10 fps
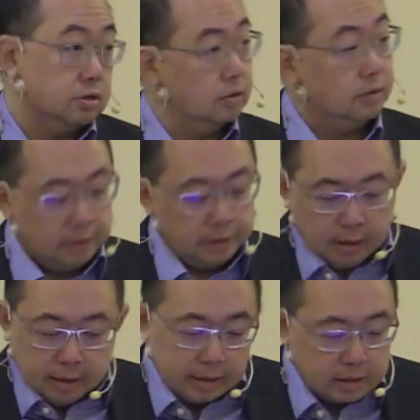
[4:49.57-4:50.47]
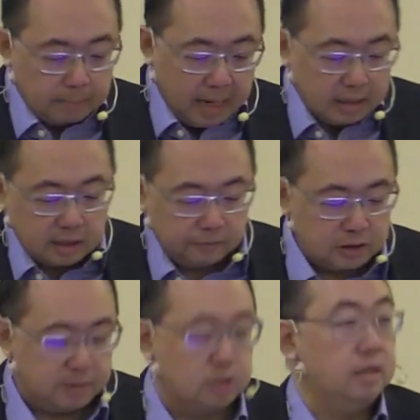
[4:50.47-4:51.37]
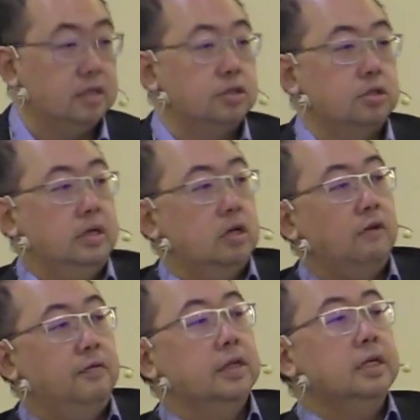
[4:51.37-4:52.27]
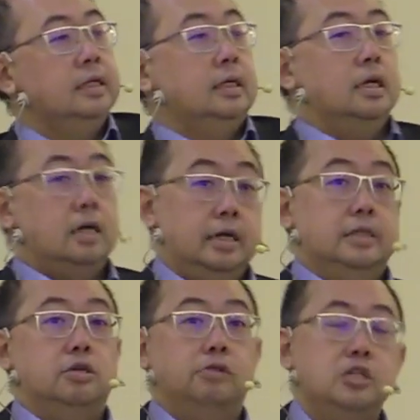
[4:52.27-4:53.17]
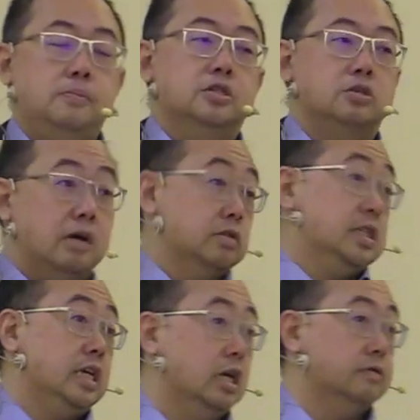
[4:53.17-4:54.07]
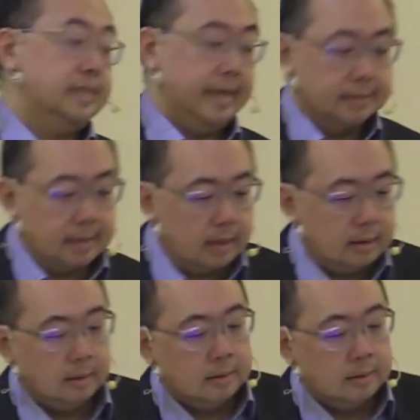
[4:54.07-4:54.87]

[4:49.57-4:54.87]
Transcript: So there's a marked difference between the two, and often it's Christmas, so I was thinking of Santa.